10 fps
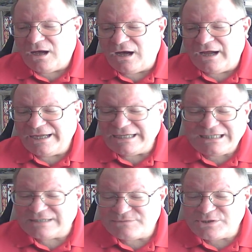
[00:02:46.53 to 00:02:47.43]
It
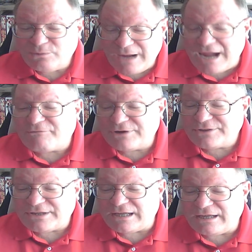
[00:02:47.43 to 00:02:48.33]
gives you
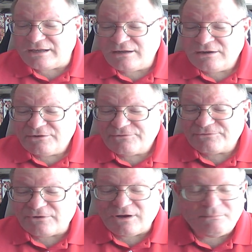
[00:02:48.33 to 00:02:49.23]
everything
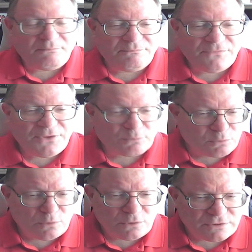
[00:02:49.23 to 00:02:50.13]
from the
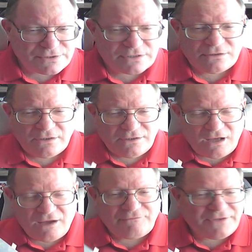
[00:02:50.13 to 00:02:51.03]
rules
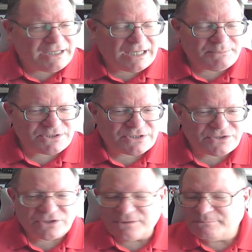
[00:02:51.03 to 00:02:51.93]
of the game
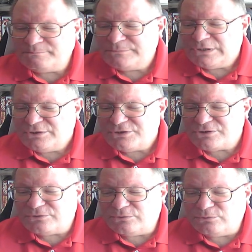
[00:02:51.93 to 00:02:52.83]
system
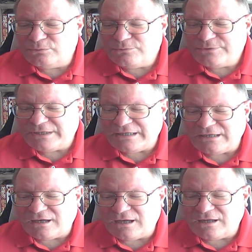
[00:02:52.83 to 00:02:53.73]
to the
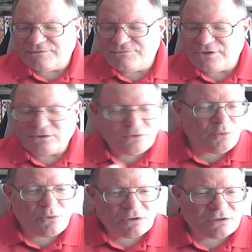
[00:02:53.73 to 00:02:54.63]

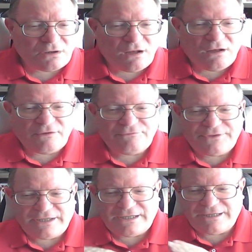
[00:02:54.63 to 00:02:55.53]
lore of
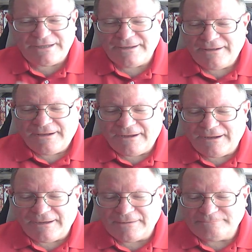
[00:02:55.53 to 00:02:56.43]
the
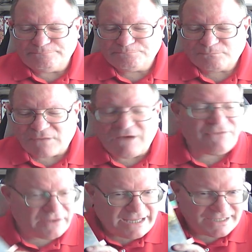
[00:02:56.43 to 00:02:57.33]

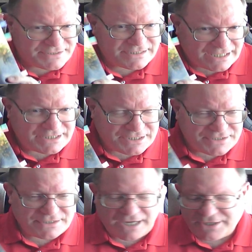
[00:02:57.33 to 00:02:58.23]
lands that it is
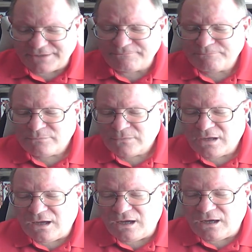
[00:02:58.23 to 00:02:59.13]
set in,
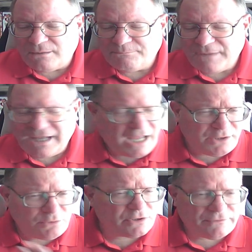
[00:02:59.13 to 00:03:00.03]
and you
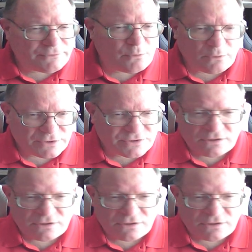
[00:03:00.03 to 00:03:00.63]
can of course